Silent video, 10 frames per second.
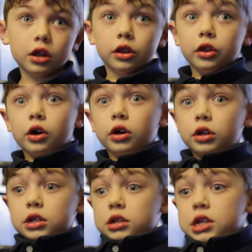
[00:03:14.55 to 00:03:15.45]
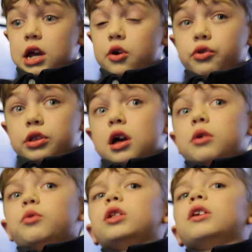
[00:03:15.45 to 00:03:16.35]
in the town
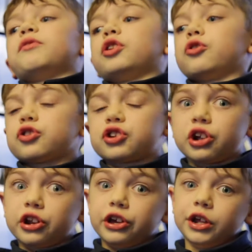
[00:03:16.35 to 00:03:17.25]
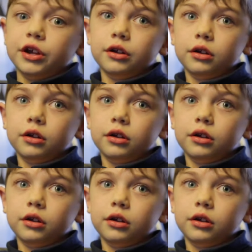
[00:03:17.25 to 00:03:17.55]
that we live in our city.